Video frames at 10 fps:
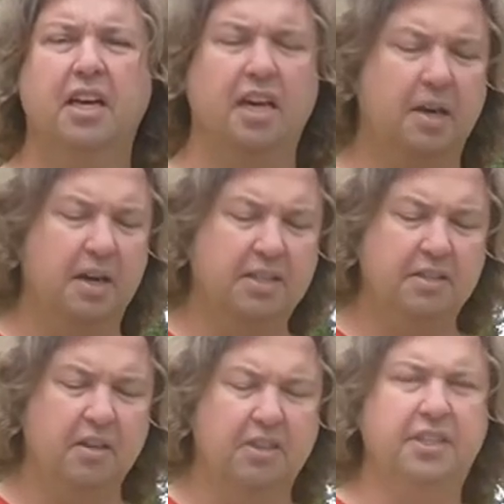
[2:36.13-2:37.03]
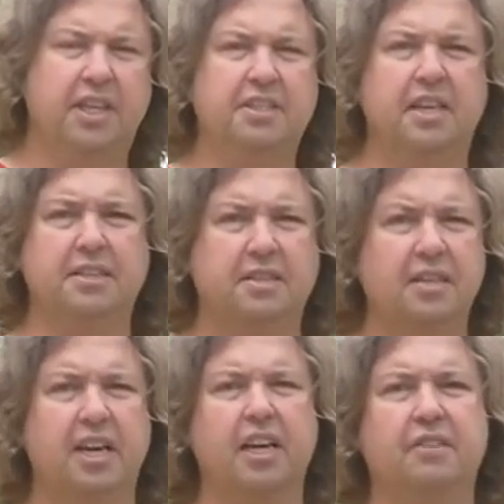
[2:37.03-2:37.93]
It's not just, as I
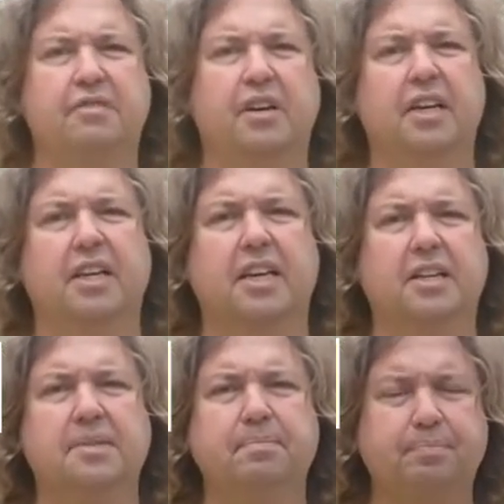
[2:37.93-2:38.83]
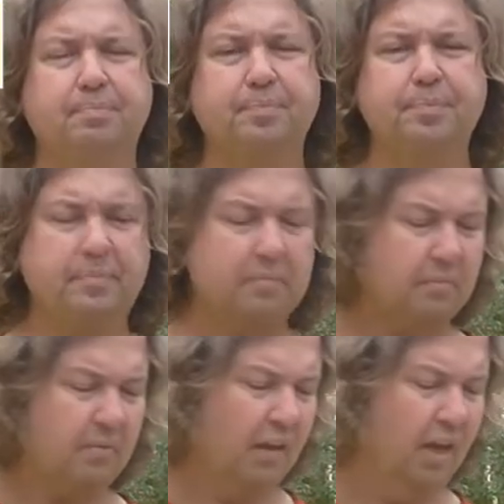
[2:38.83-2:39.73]
say, a fighting axe.
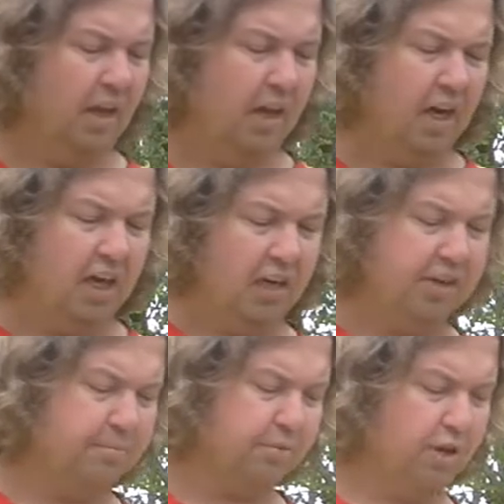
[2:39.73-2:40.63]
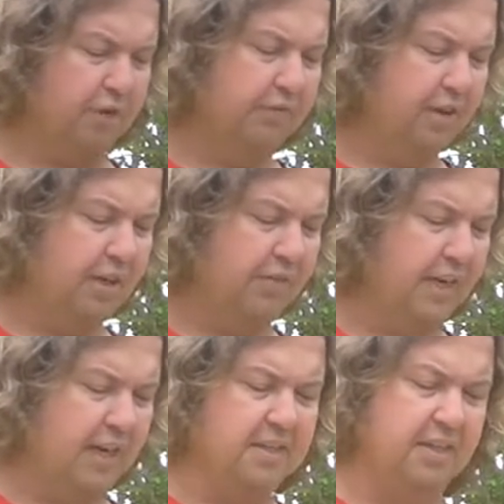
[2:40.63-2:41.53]
I like the profile of
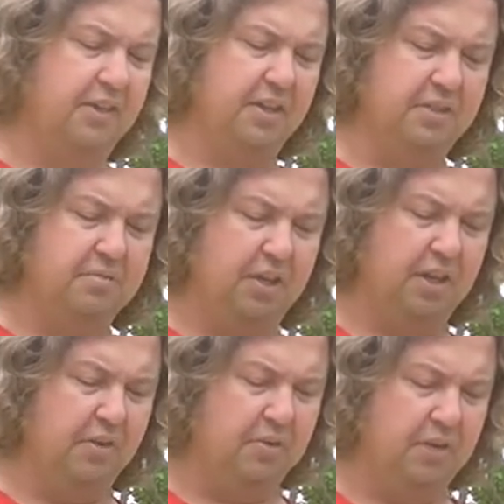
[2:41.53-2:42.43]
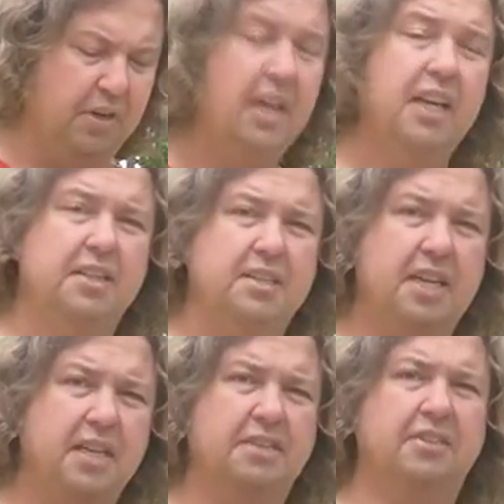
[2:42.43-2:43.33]
the axe. I think it's really good. This
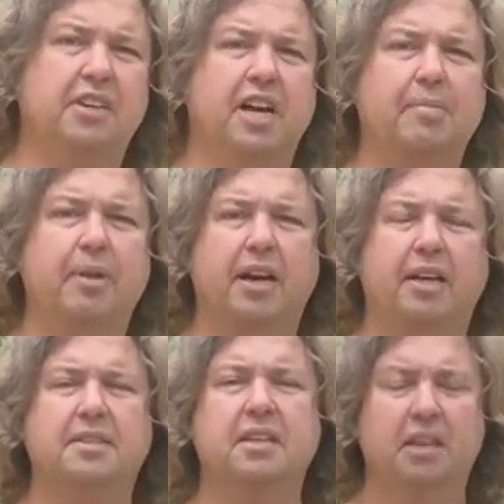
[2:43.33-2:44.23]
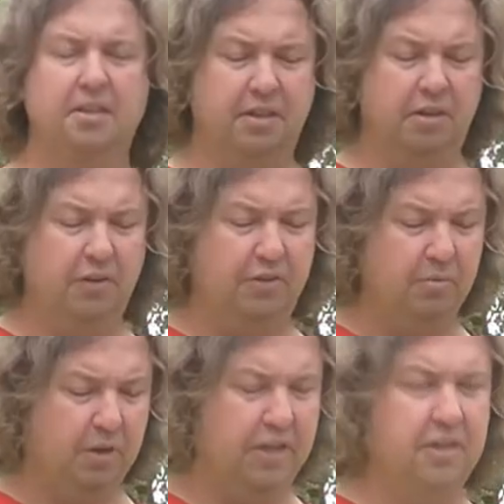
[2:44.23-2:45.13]
is a sharp axe, so if
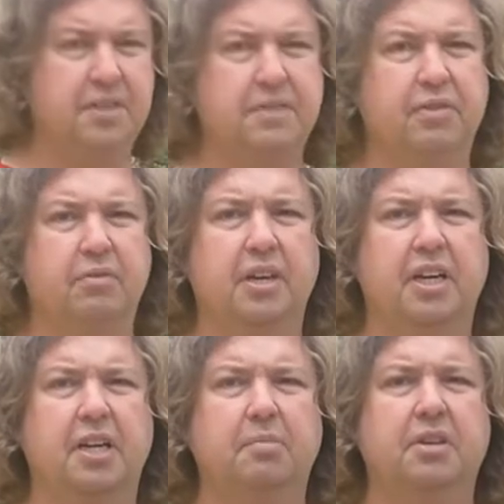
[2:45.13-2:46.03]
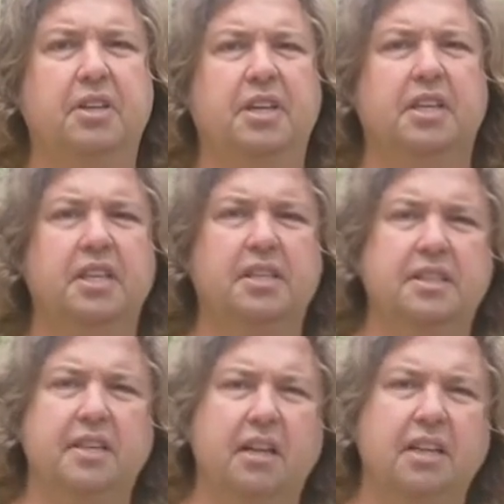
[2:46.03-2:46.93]
you want to use it for reenactment, you're going to need to
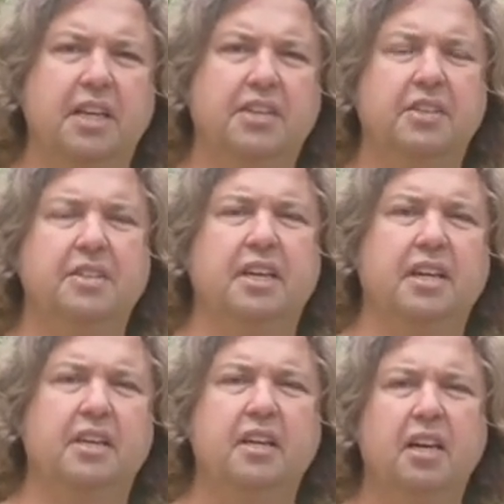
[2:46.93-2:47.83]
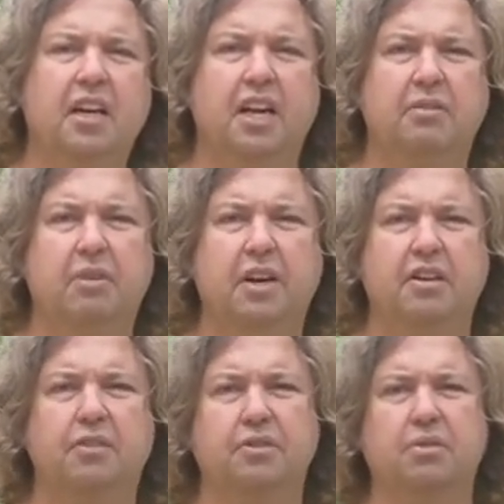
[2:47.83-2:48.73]
dull the edges down and
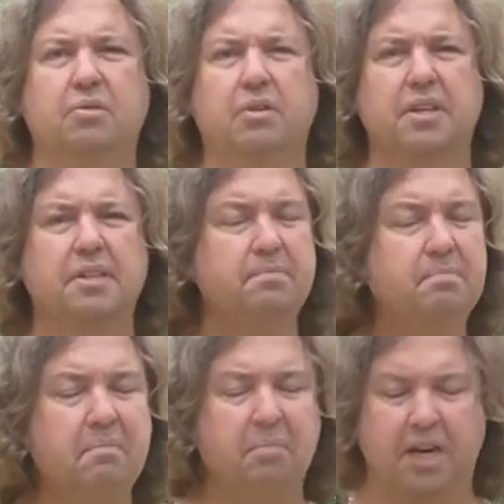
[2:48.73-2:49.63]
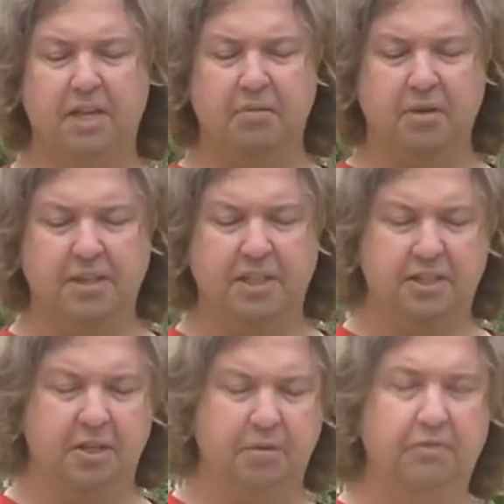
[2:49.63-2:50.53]
round off the corners, but otherwise
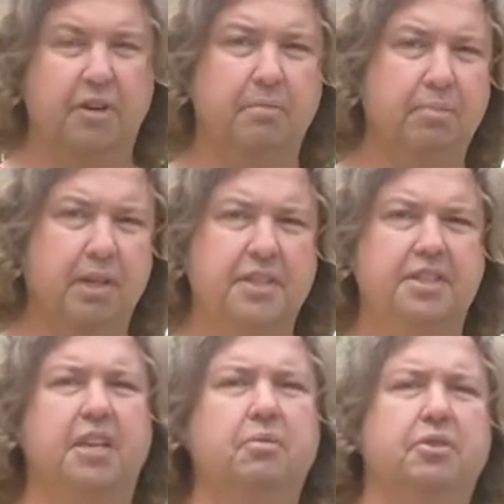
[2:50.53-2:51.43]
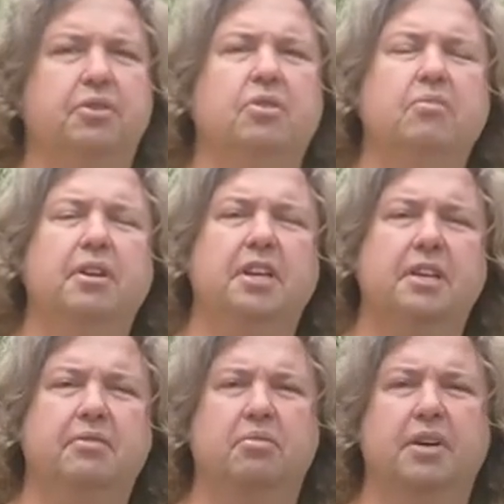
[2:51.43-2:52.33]
that should be fine. Please check with your
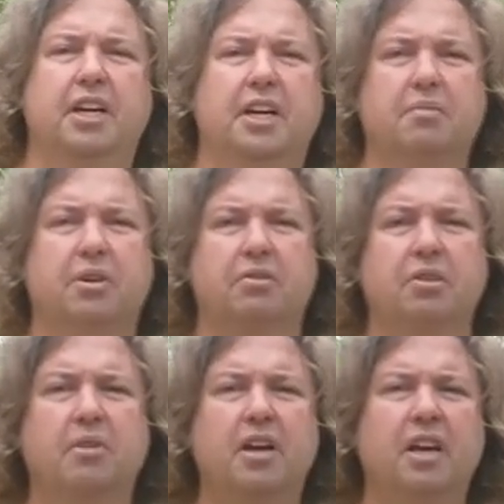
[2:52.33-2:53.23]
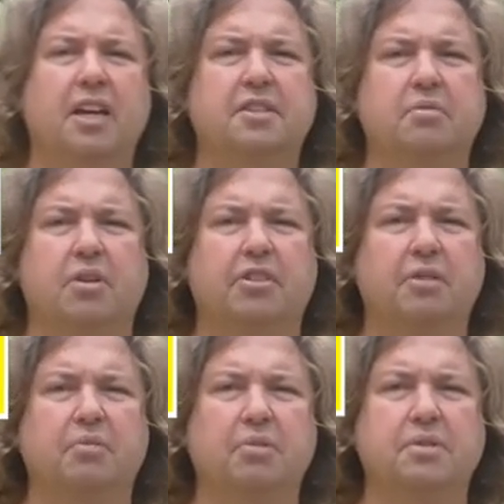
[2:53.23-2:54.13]
medieval reenactment group as to what
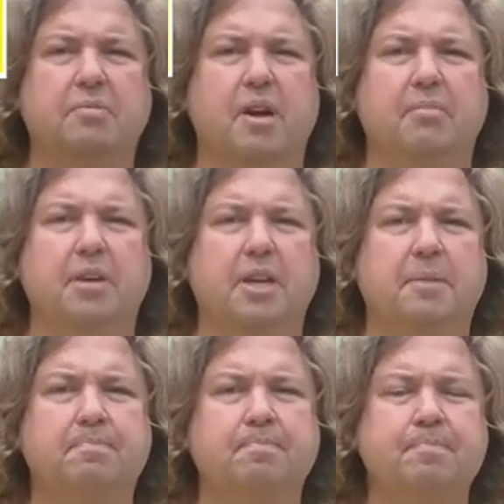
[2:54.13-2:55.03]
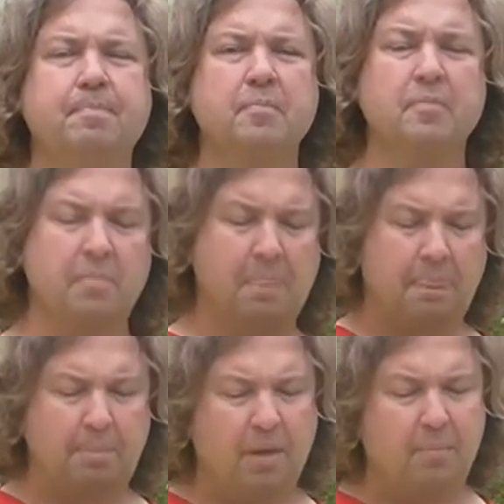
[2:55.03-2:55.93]
their rules might be.
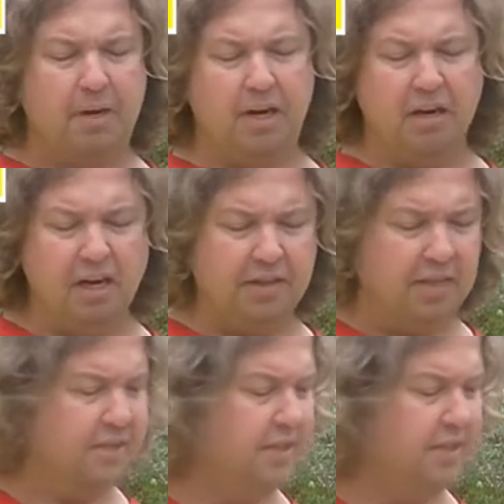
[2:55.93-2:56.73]
But I like this.